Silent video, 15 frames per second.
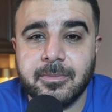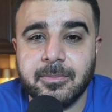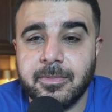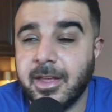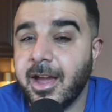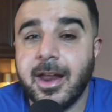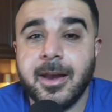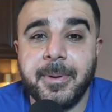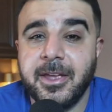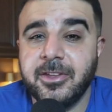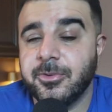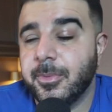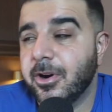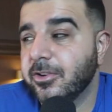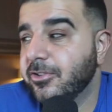They got to pay
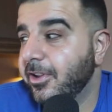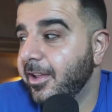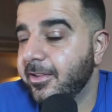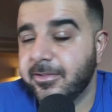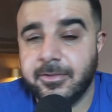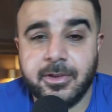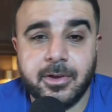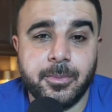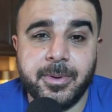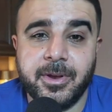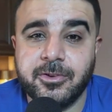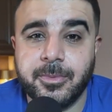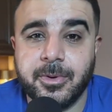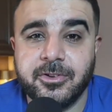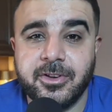Jamar Chase. If they don't pay
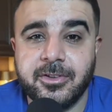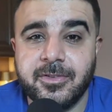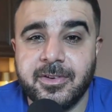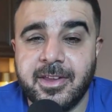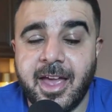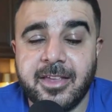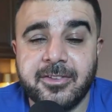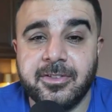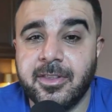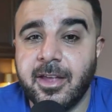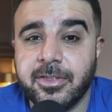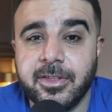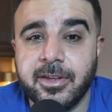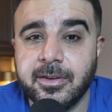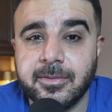Jamar Chase, then he has
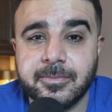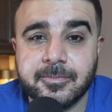nothing.